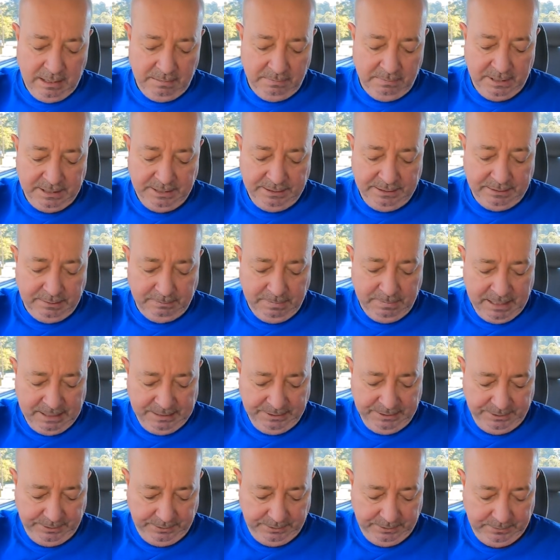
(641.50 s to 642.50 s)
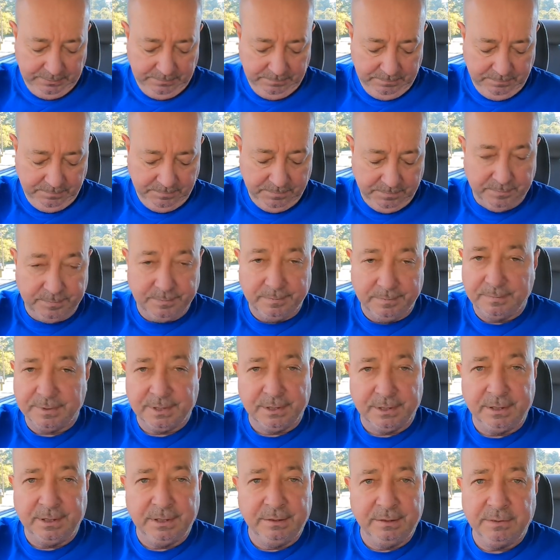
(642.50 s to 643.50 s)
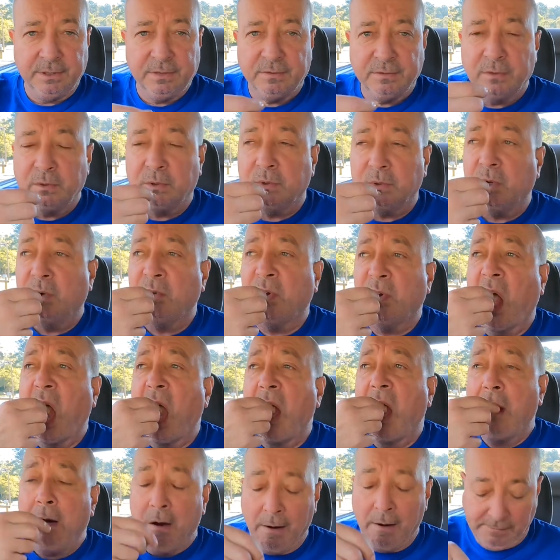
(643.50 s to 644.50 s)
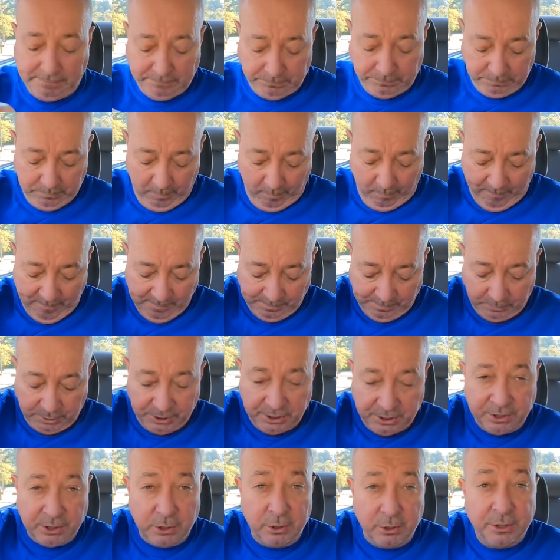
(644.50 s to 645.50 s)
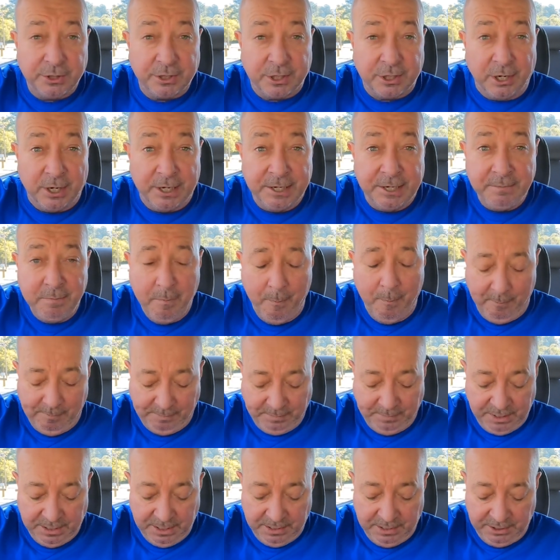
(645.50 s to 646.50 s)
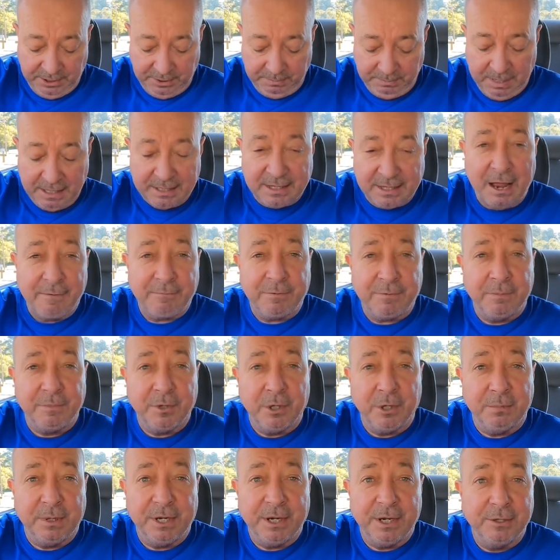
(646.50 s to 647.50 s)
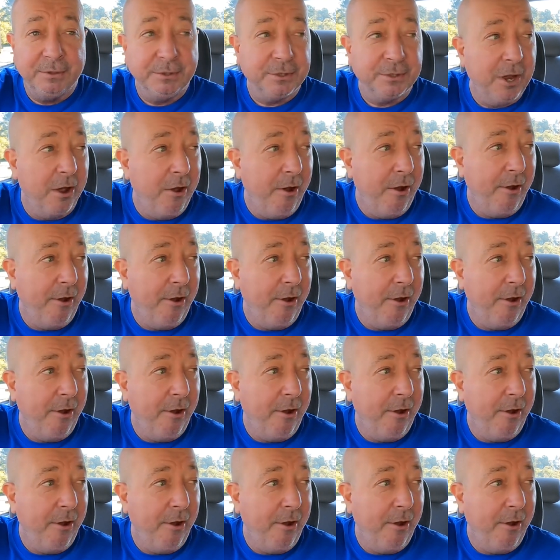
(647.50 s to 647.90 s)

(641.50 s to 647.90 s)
But here's the base. See, everything's falling off. Which is a good sign. You don't expect that from Domino's.